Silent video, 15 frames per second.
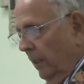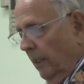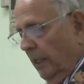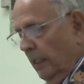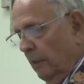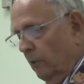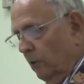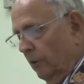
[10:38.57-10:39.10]

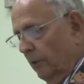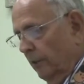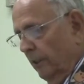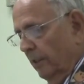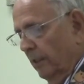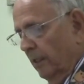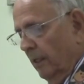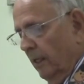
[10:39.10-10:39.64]
he would
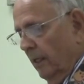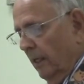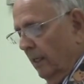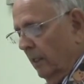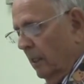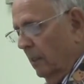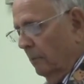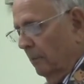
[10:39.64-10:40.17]

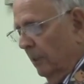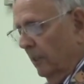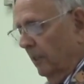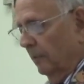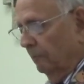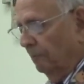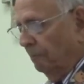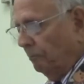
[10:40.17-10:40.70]
come
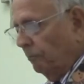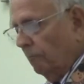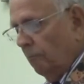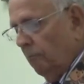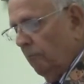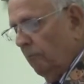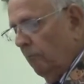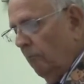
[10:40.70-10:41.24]
in
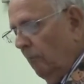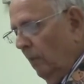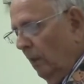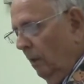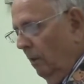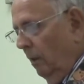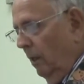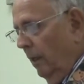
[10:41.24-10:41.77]

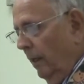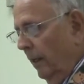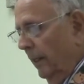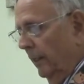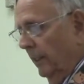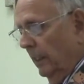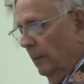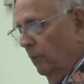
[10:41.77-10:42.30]

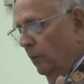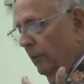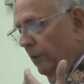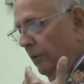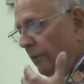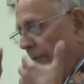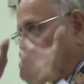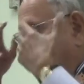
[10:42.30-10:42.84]
and he
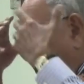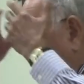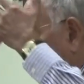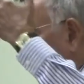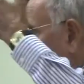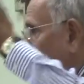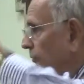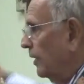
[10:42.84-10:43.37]
would
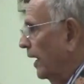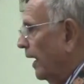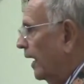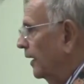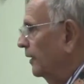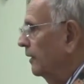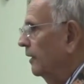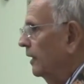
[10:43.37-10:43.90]
doff his
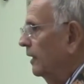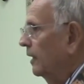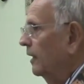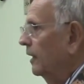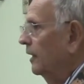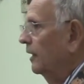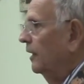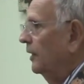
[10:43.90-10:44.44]
hat
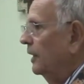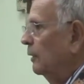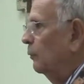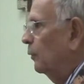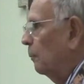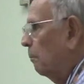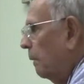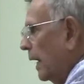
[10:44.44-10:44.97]
and he
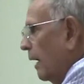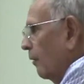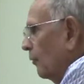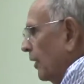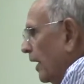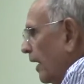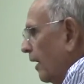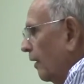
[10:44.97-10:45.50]
would bow
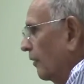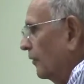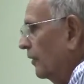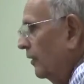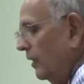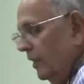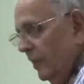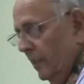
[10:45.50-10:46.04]

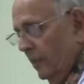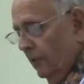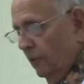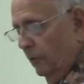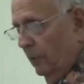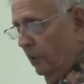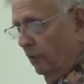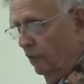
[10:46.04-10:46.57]
down
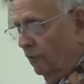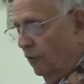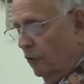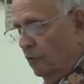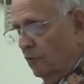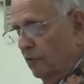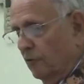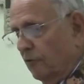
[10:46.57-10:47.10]
to his
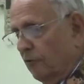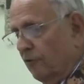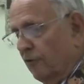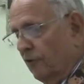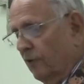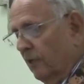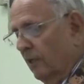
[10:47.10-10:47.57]
students